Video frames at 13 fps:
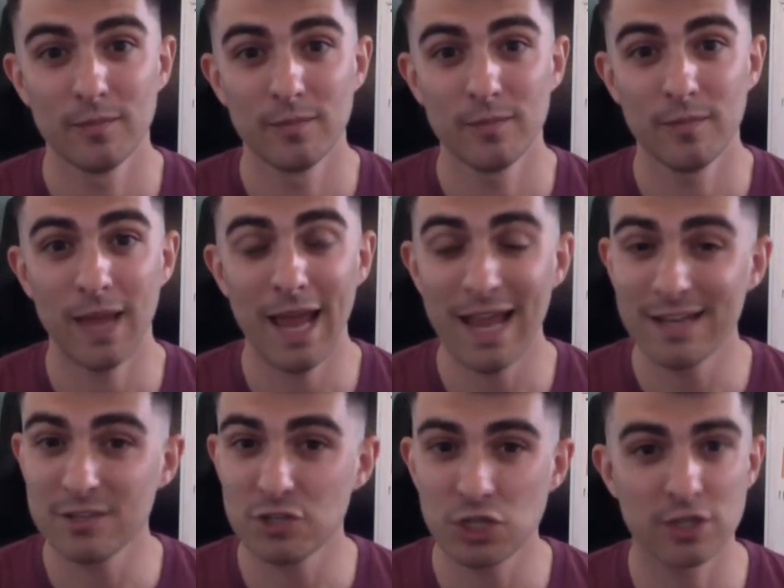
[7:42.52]
And
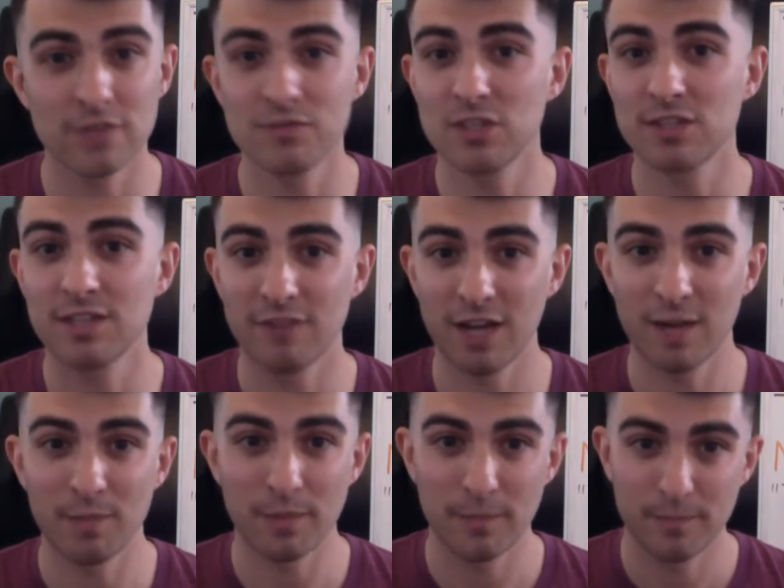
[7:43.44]
she could have just given
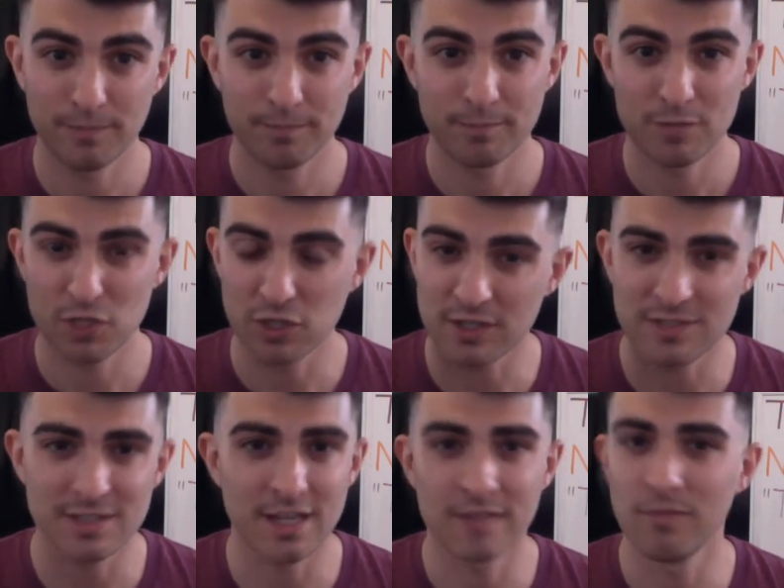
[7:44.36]
up. She could have
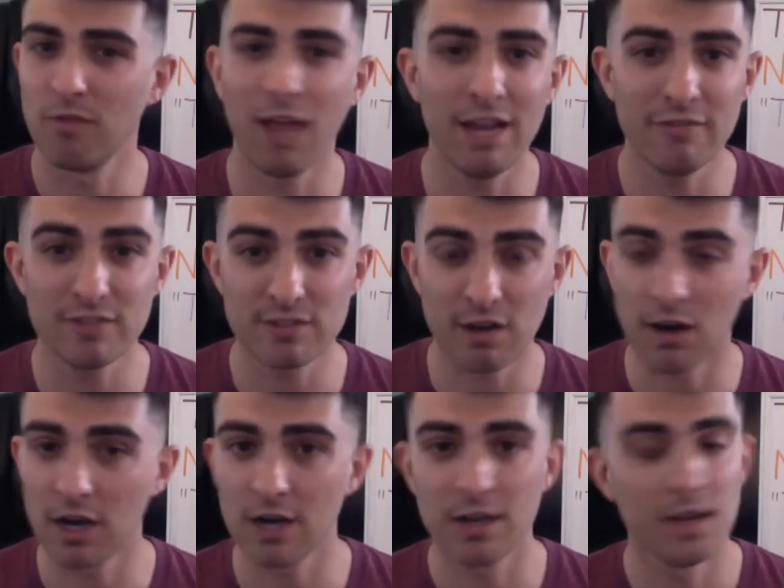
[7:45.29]
said, life is
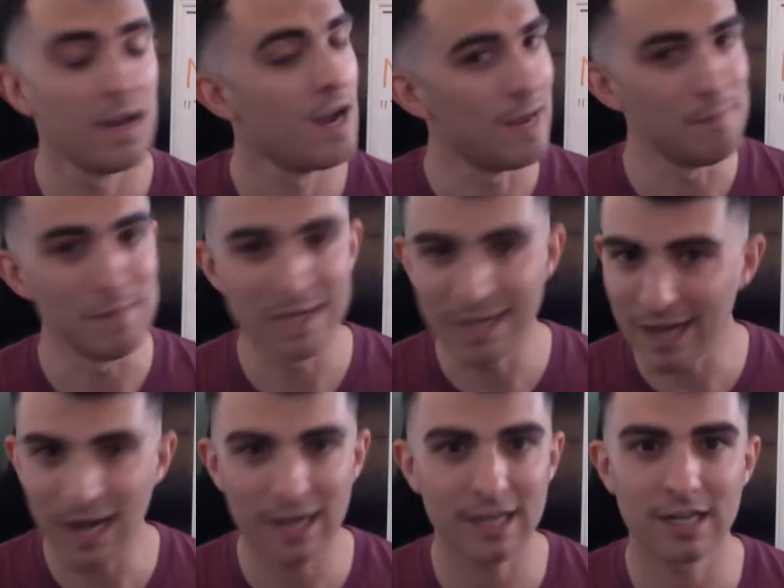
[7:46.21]
hard. I'm
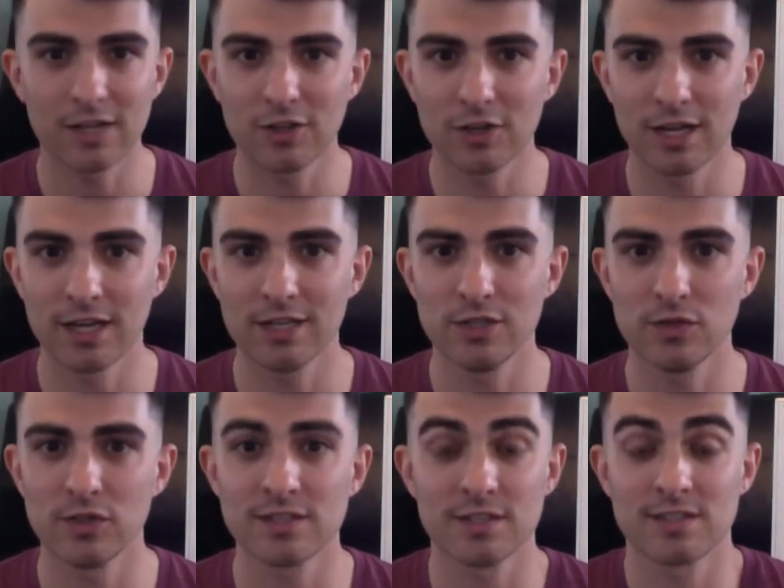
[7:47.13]
not going to learn how to do
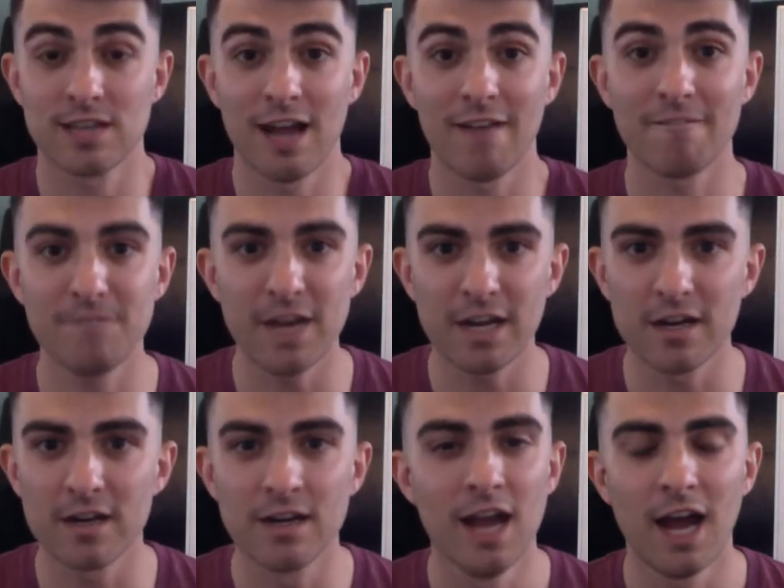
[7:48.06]
this. It's not
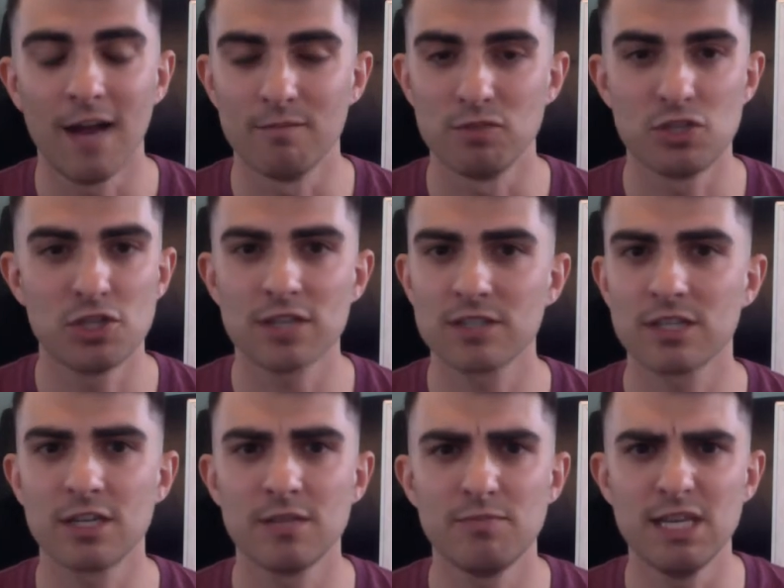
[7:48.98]
fair. I'm just going
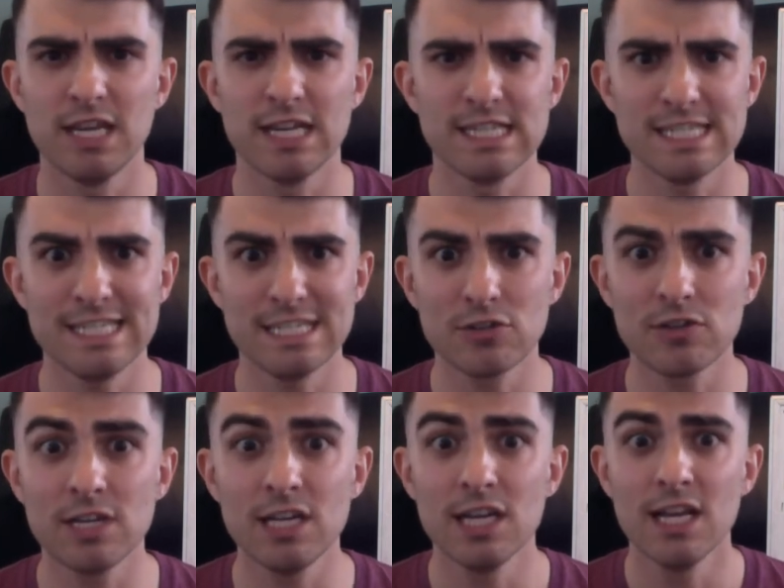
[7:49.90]
to be
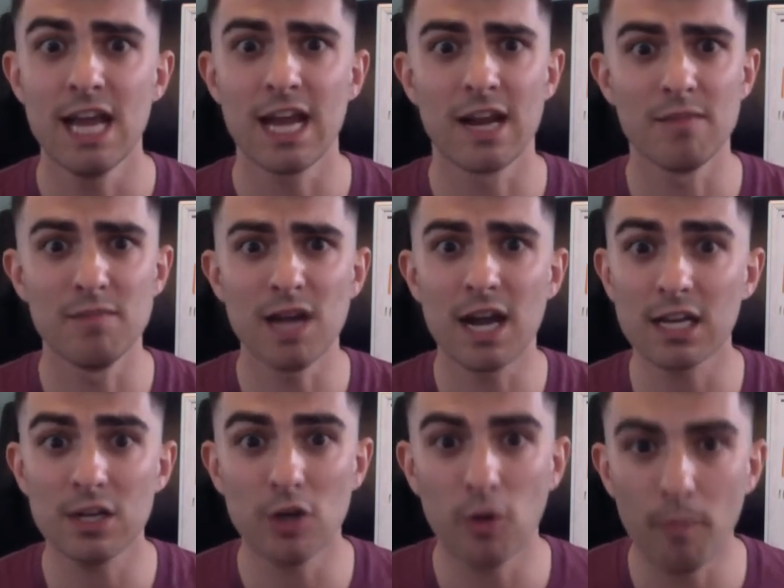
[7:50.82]
angry and I'm not going
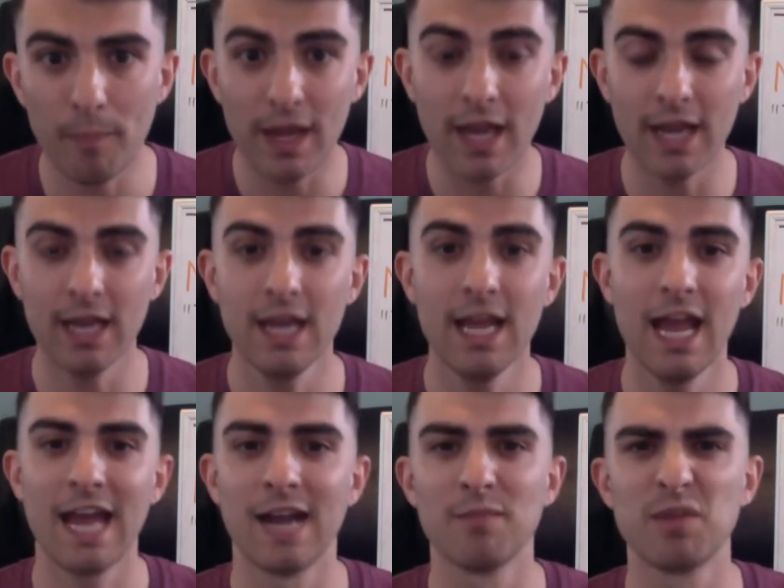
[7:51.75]
to obey
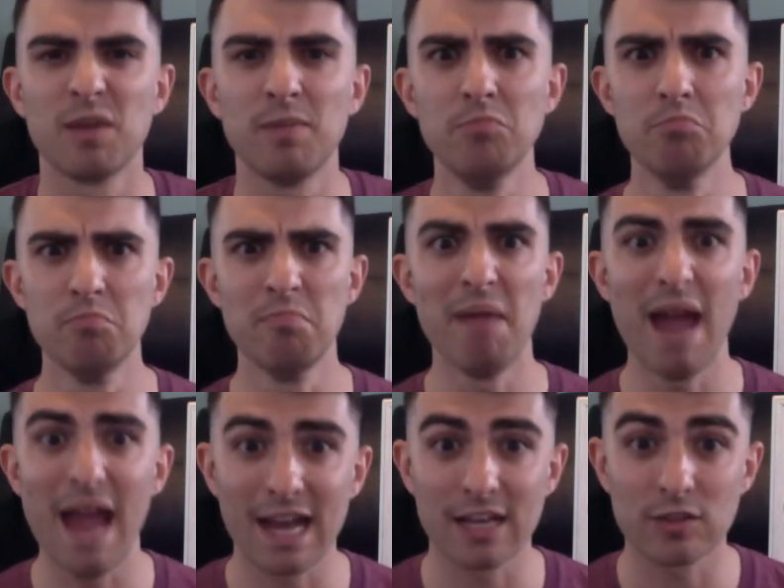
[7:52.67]
and I'm going to be
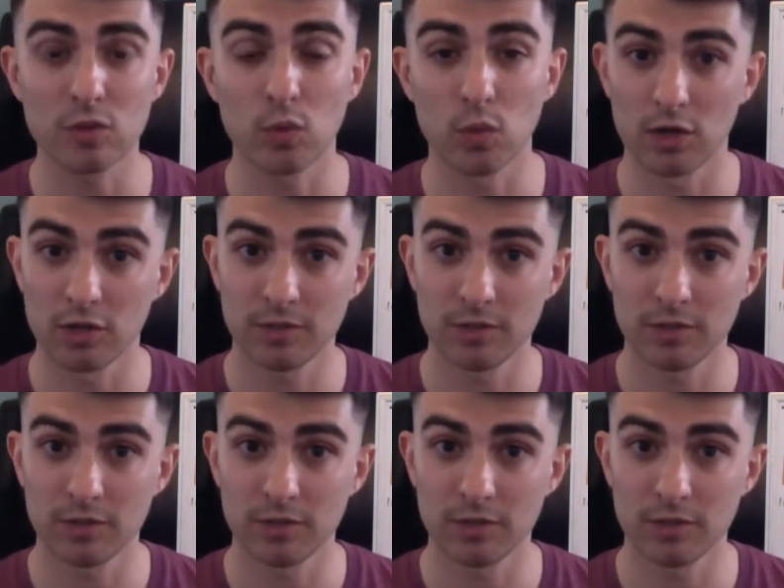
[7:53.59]
mad at the world.